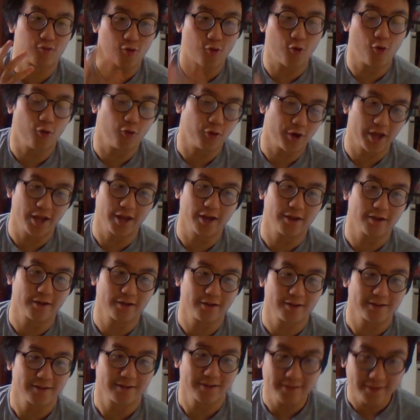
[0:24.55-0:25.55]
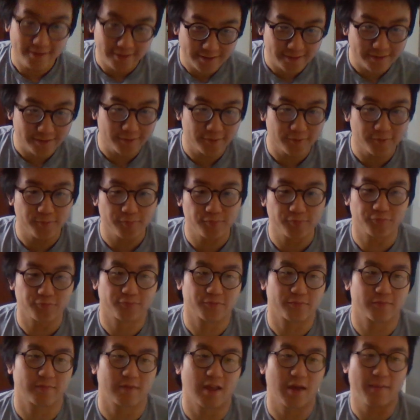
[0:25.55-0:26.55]
recorded.
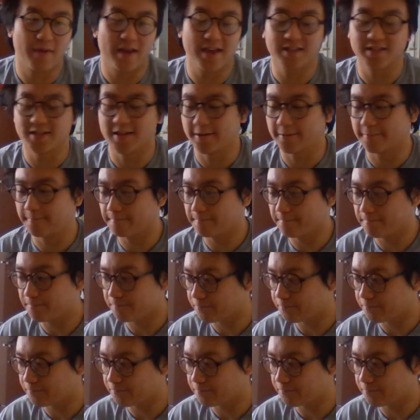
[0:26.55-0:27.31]
Amazing.